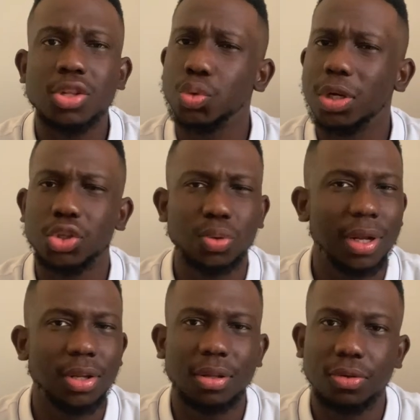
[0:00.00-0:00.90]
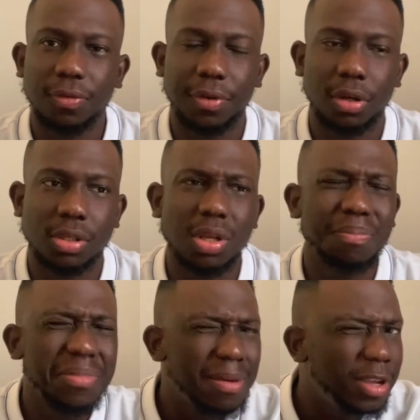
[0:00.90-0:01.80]
22, I've done those figures.
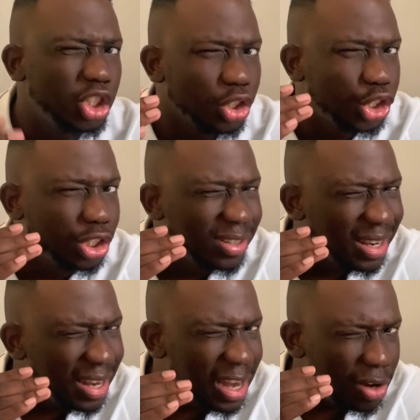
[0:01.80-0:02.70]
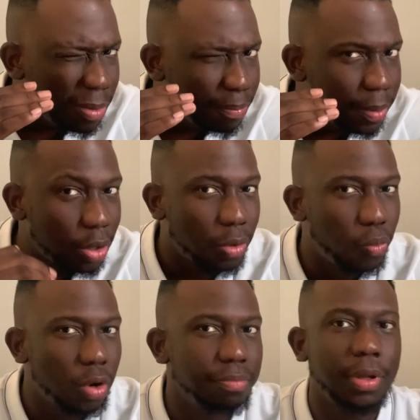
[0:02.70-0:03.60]
Maybe just a little bit below
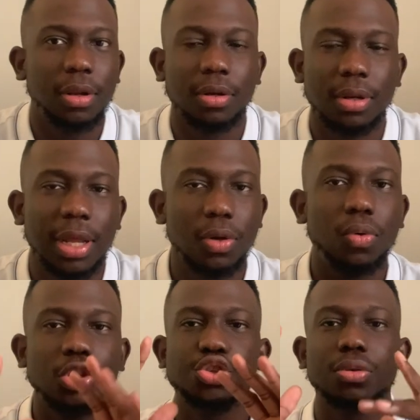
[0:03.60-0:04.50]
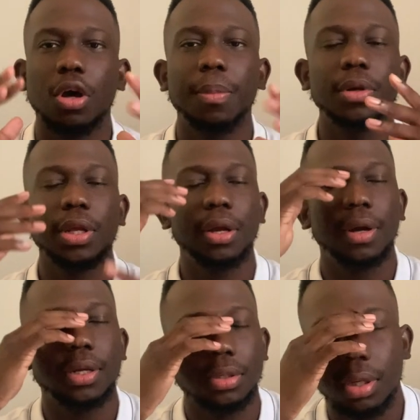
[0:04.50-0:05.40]
1 million. I don't want to come on
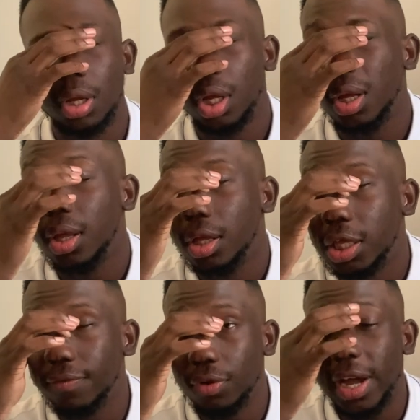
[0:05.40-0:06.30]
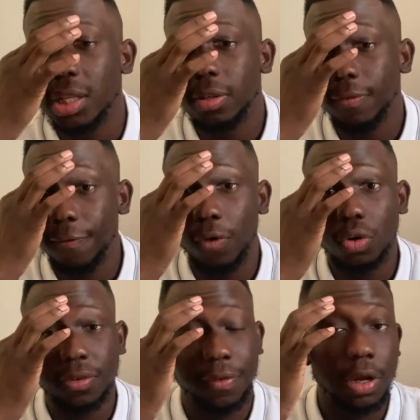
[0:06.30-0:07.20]
here and give you guys
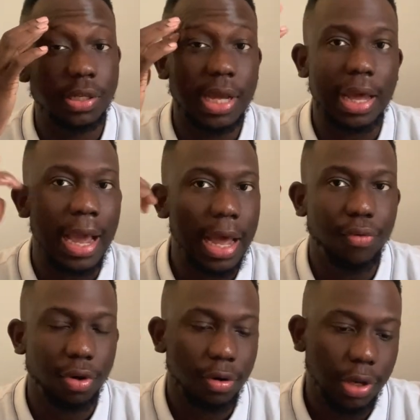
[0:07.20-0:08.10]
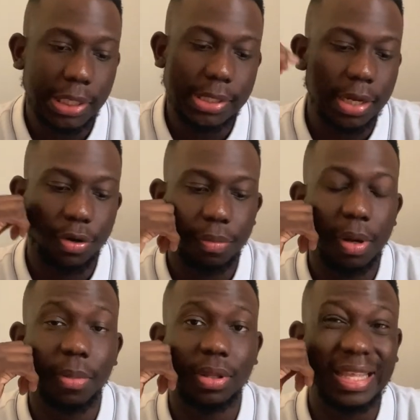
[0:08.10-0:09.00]
false figures. I can't really exactly
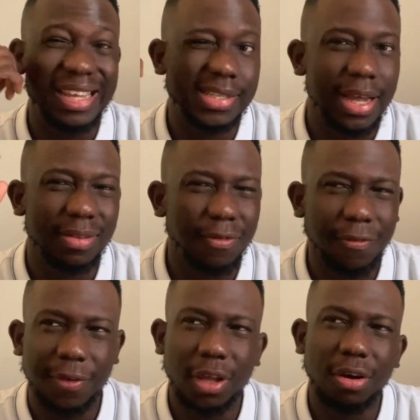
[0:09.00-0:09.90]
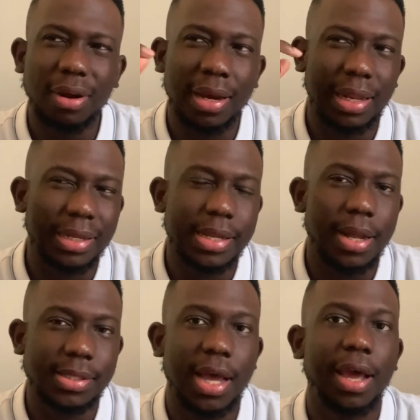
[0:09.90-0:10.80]
remember the exact figure and the
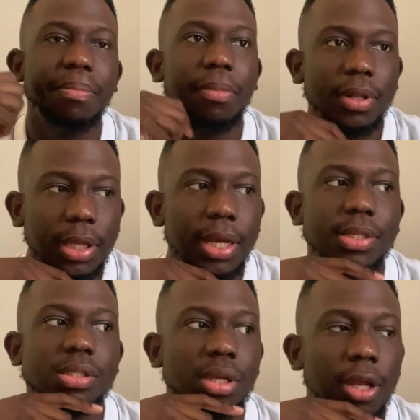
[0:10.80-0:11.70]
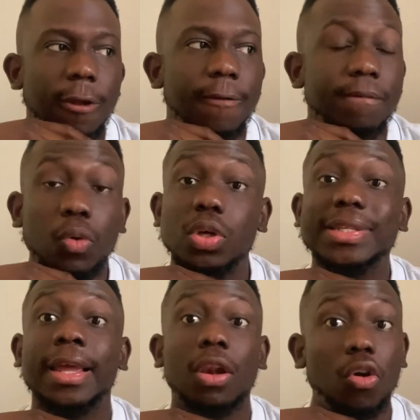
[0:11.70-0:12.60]
exact time, but yes, it
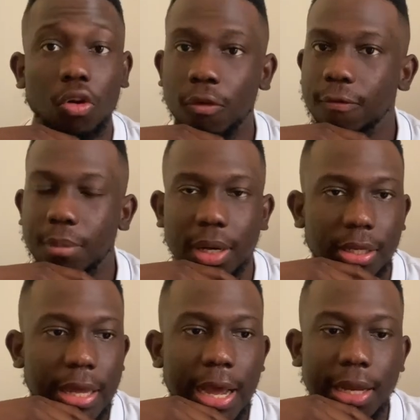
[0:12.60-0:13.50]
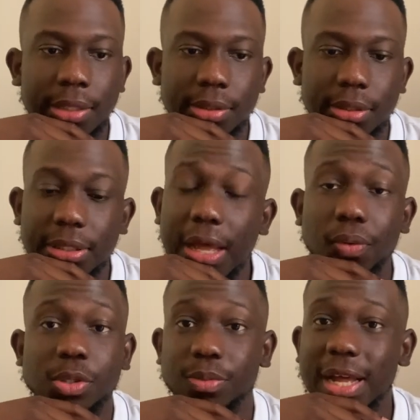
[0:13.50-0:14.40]
was a lot of money. And
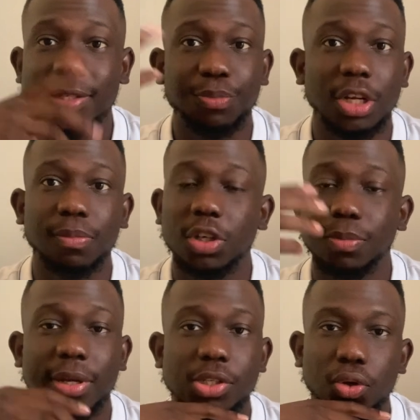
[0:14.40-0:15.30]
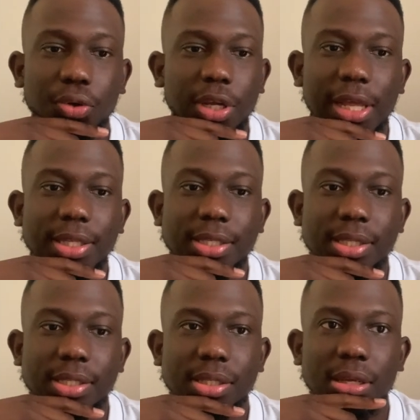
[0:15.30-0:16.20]
that's pretty much my story. That
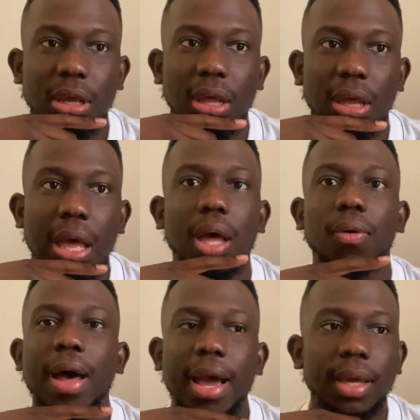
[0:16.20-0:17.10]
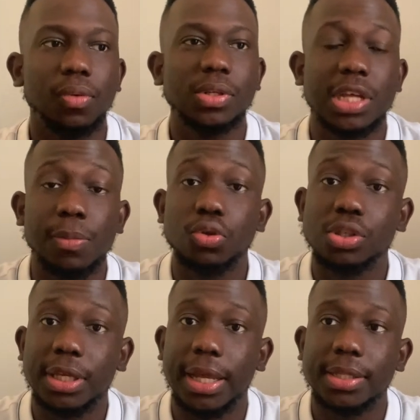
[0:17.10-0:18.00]
is how I was able
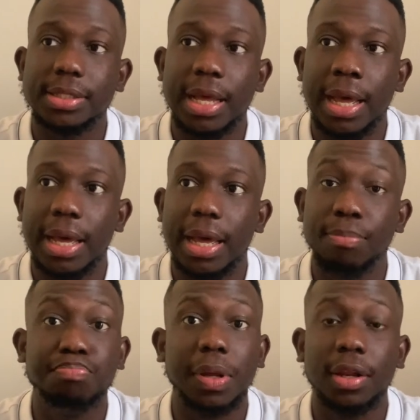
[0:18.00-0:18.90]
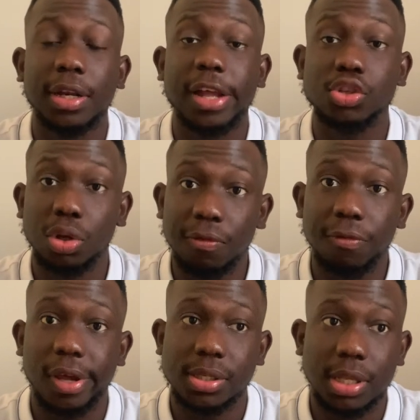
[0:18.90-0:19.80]
to get a billionaire to
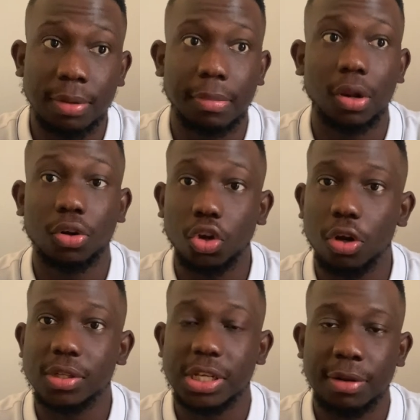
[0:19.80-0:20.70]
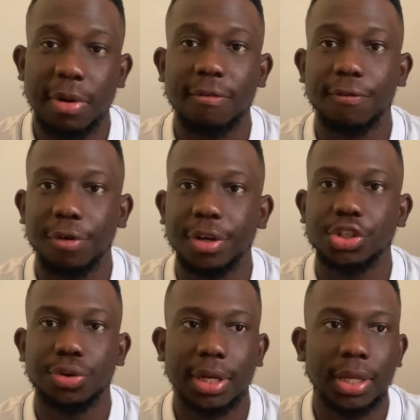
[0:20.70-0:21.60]
invest $1 million in my Forex
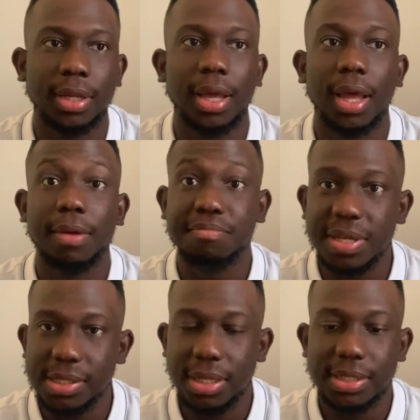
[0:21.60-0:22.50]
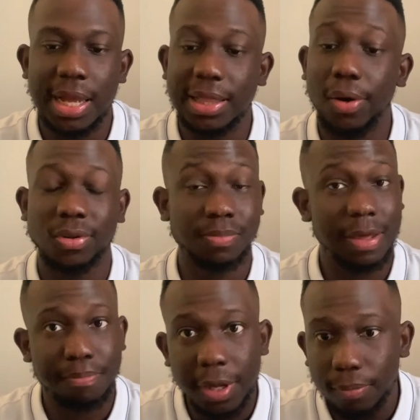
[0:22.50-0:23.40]
trading business. And that was
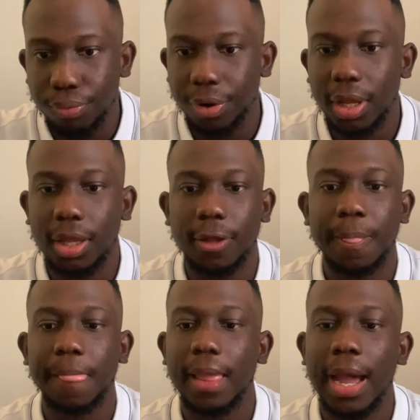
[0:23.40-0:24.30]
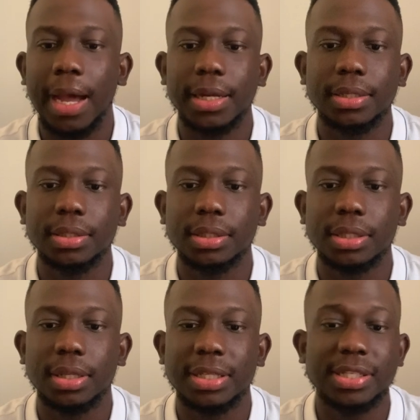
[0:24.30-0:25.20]
my big break. And
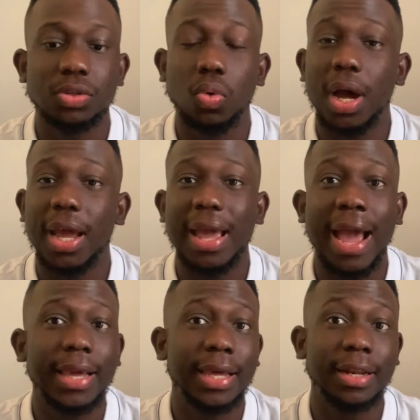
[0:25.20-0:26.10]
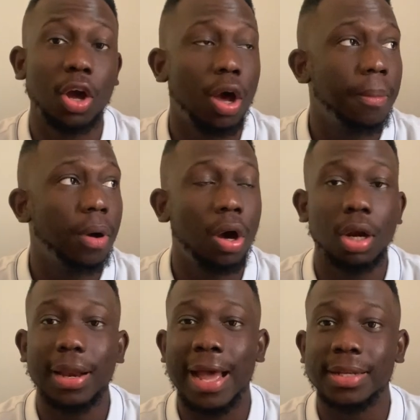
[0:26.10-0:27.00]
this is why I can come
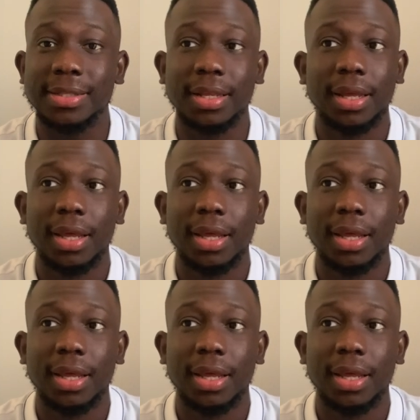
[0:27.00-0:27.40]
on and